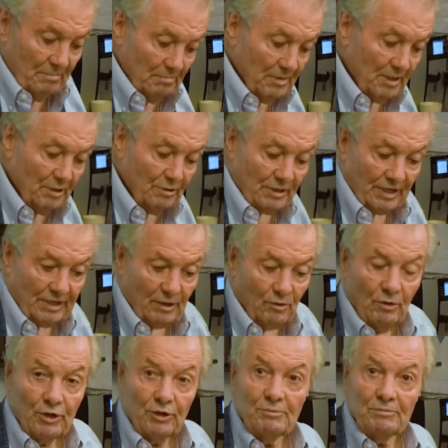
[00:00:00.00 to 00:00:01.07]
minute and a
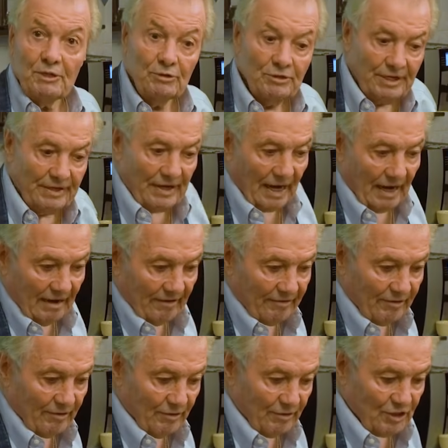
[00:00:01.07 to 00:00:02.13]
quarter, minute and a half
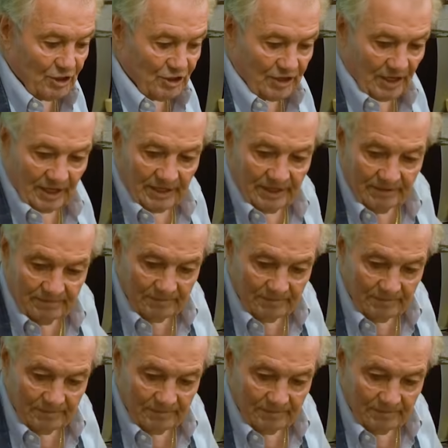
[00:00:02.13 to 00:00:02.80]
on each side.